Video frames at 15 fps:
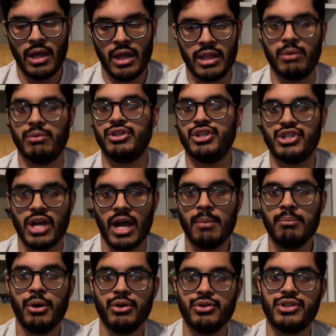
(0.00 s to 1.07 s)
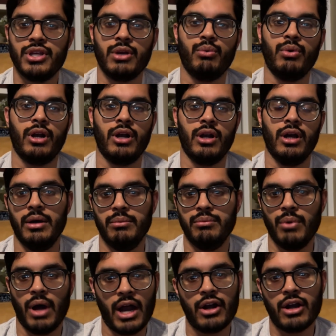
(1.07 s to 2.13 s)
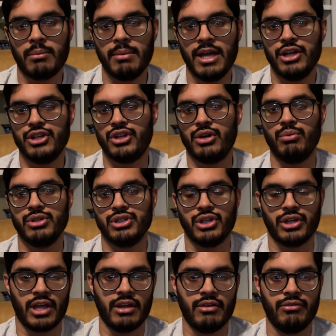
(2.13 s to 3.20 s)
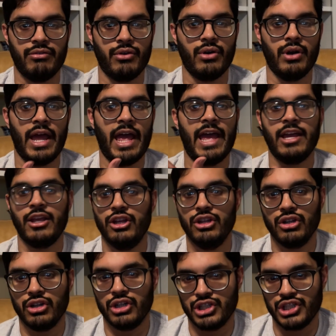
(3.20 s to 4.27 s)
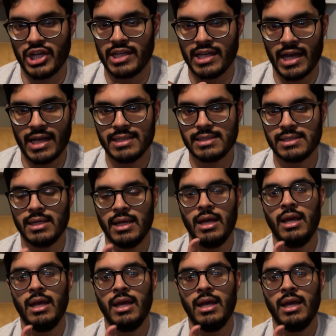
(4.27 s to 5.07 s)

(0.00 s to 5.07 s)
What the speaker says: There was a job posting where a hiring manager was looking for Angular JS,